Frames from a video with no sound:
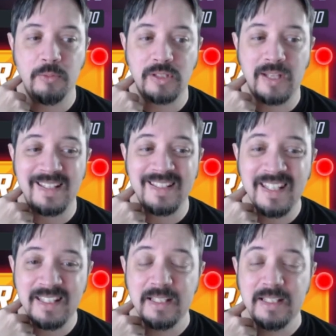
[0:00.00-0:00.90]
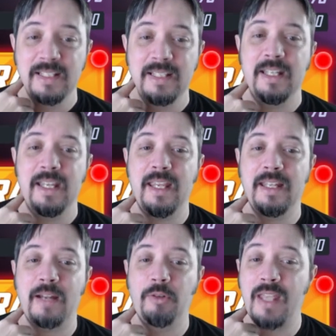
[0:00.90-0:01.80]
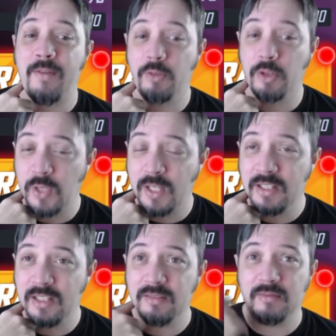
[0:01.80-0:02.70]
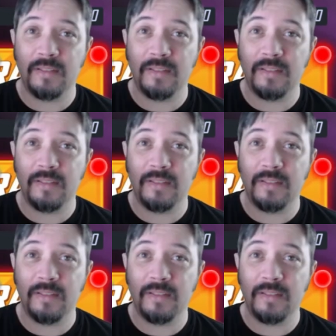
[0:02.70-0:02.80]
which I did, and I really haven't regretted it.